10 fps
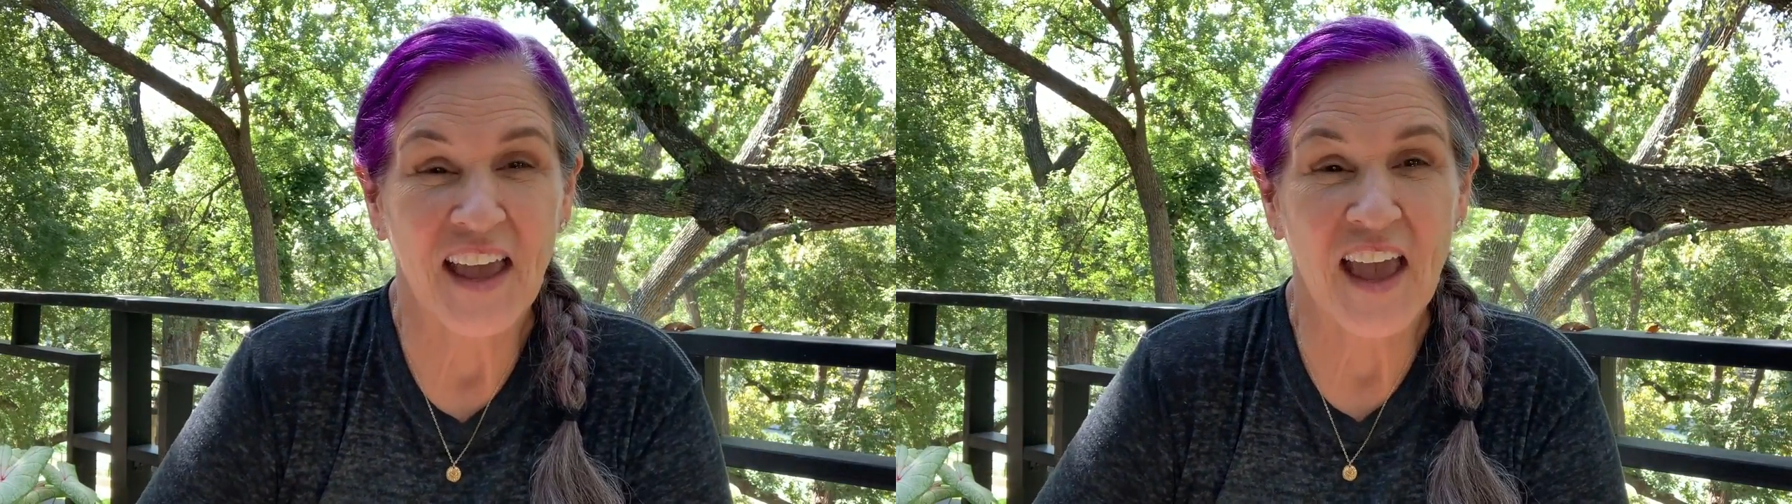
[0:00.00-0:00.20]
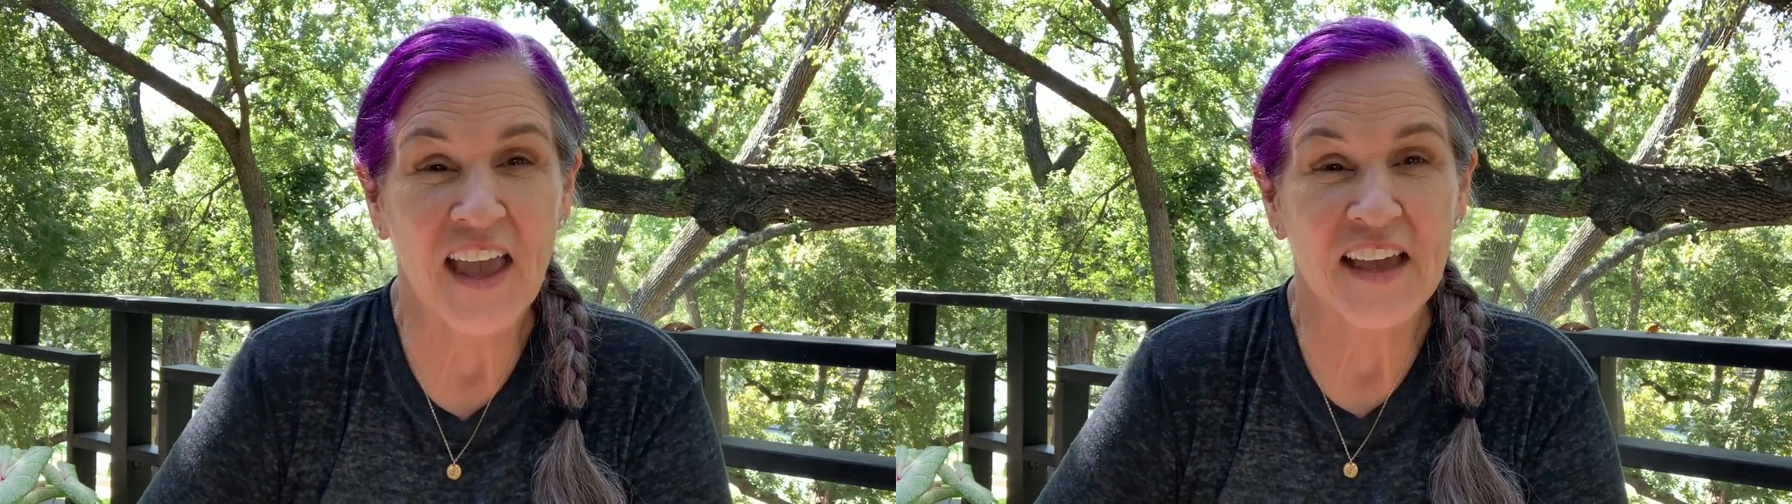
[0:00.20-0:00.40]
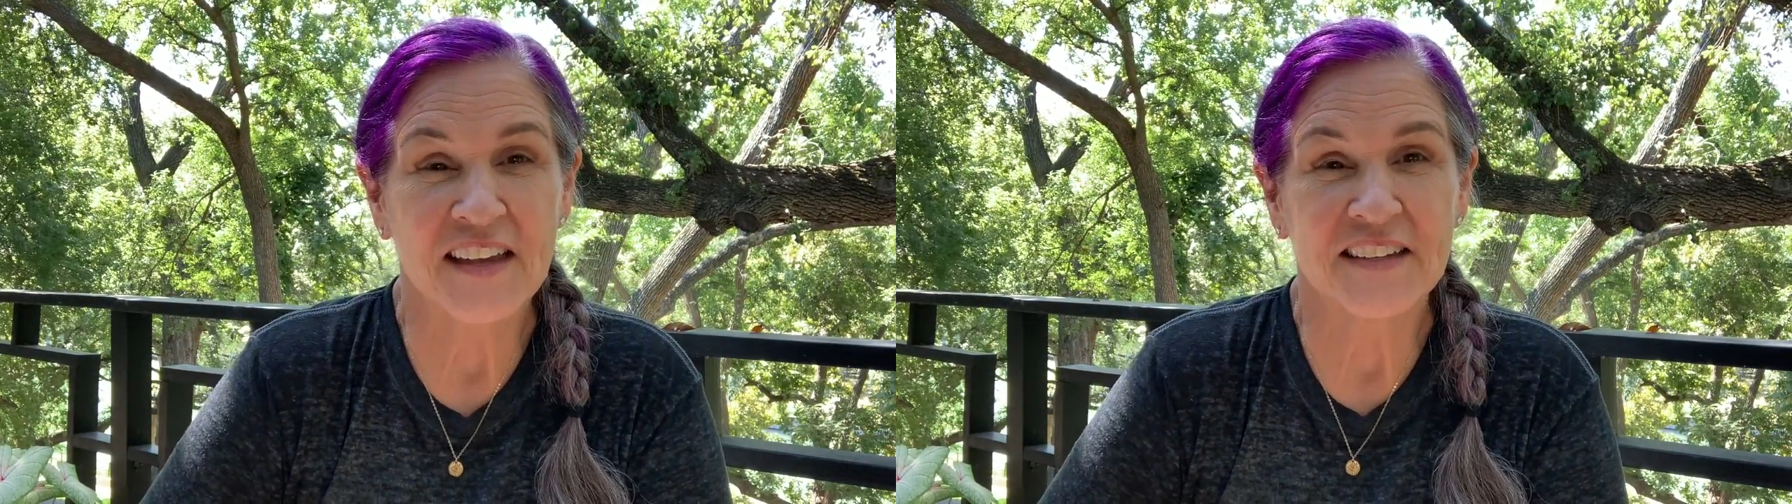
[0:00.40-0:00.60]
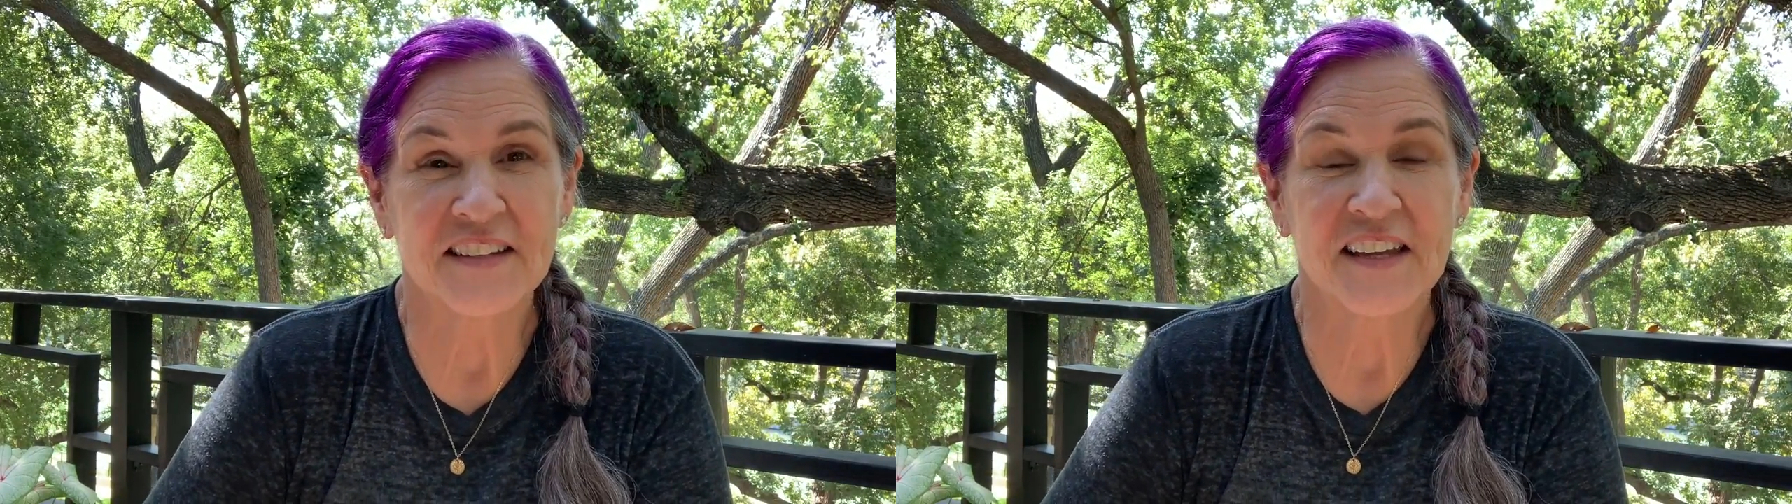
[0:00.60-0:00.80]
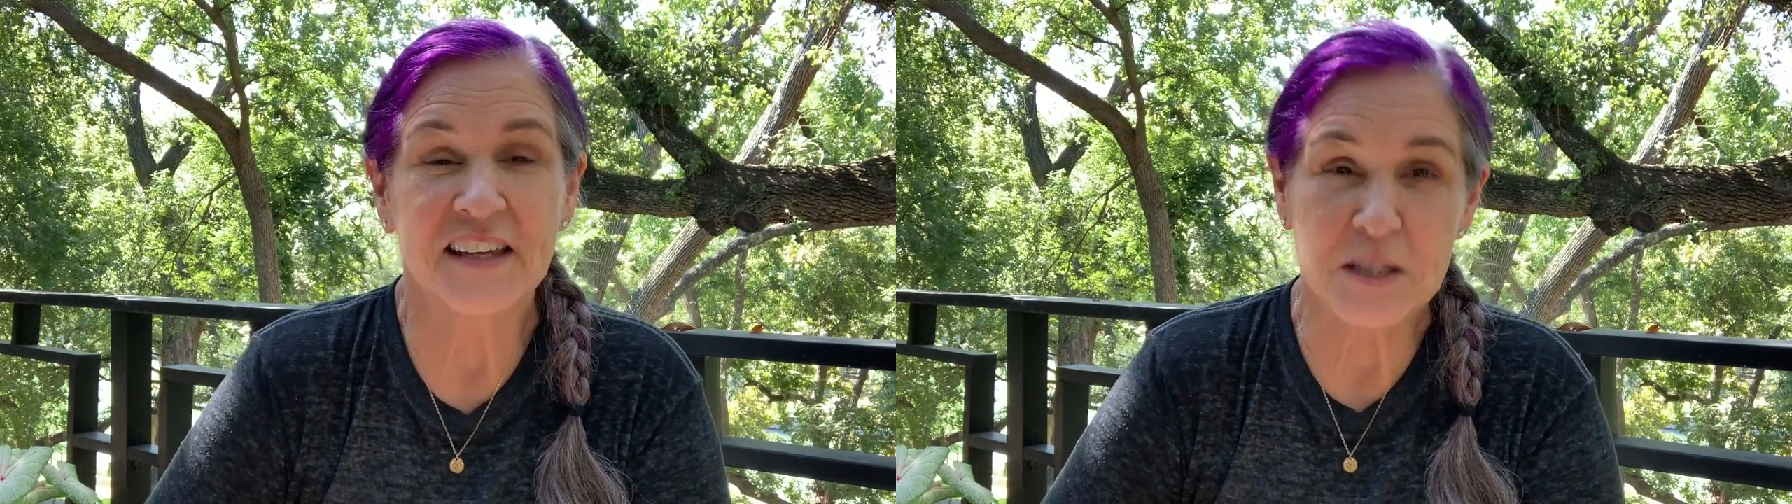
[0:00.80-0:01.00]
and
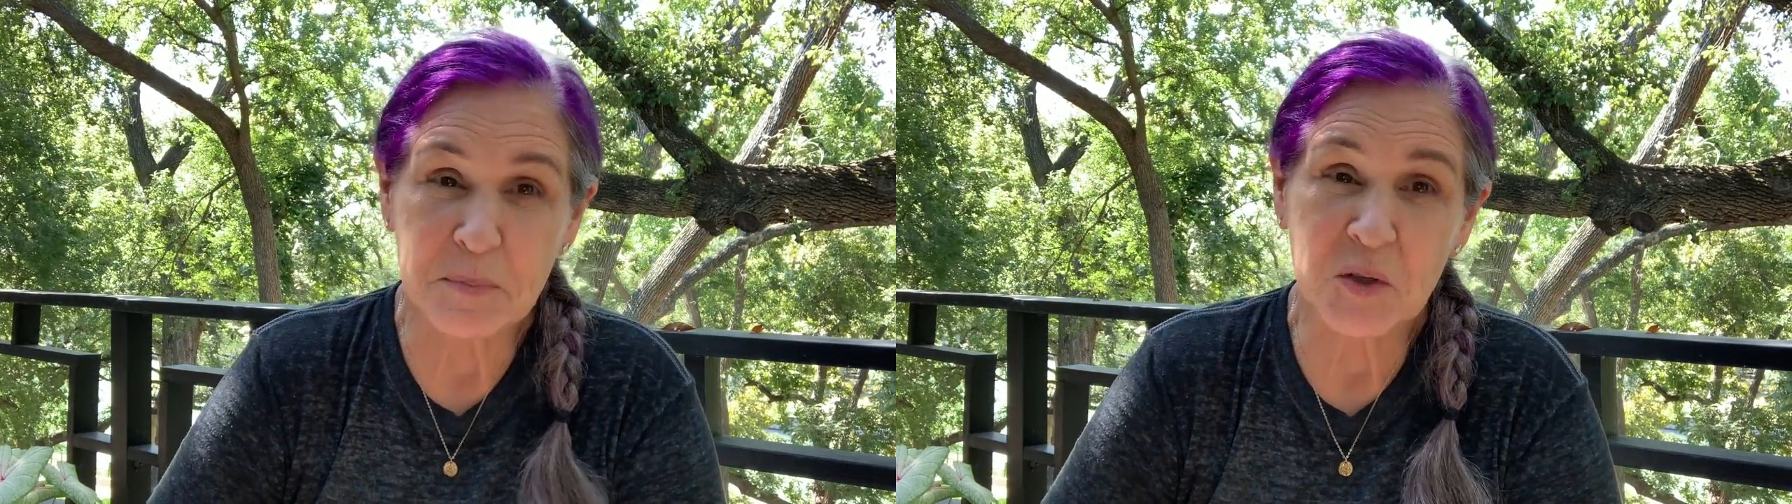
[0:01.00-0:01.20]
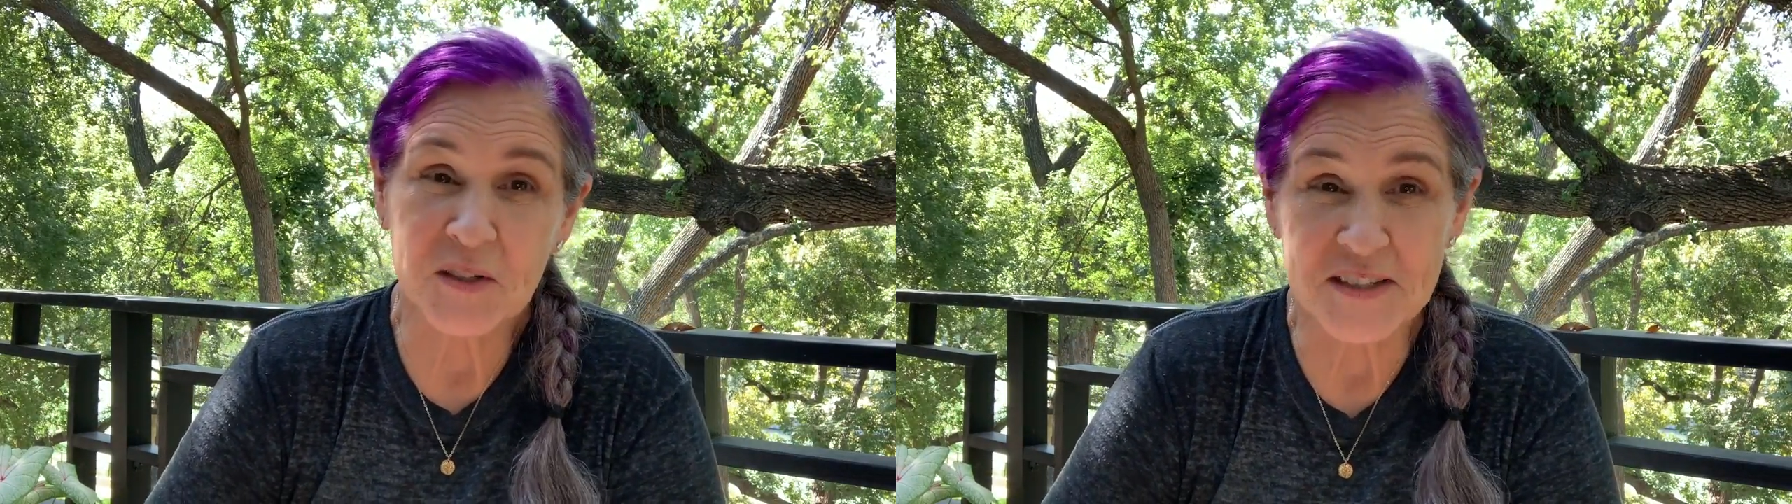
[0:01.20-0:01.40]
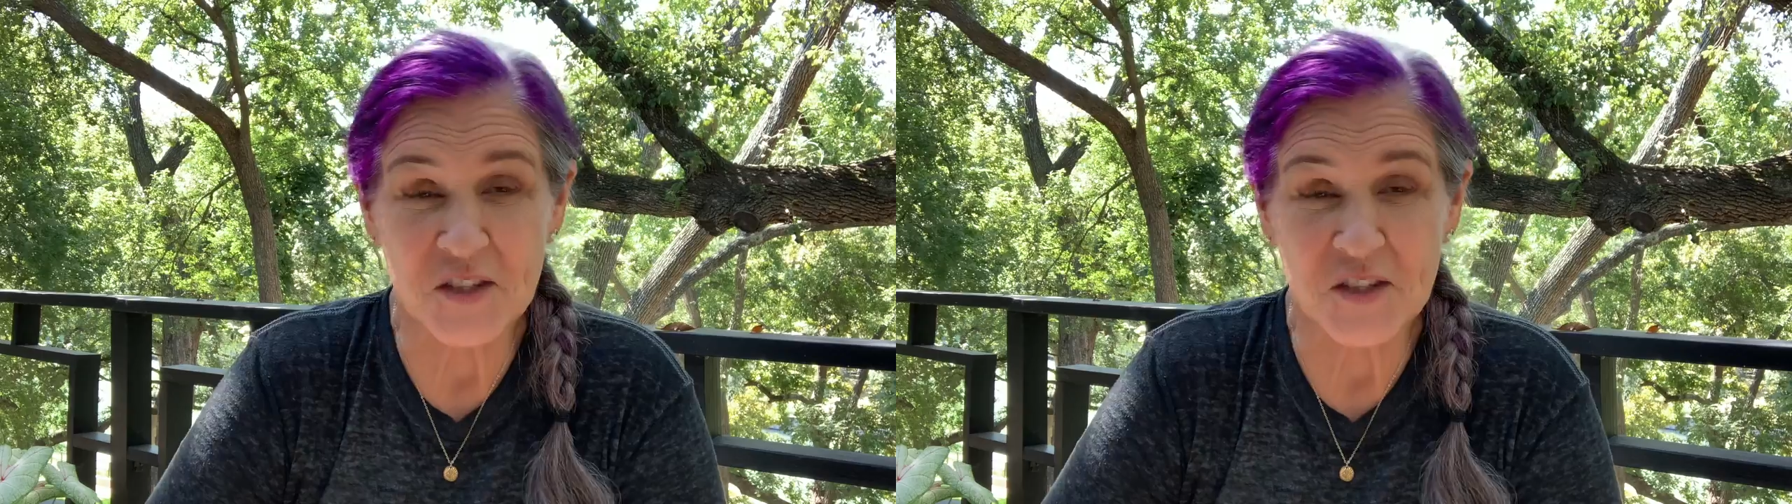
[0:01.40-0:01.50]
experience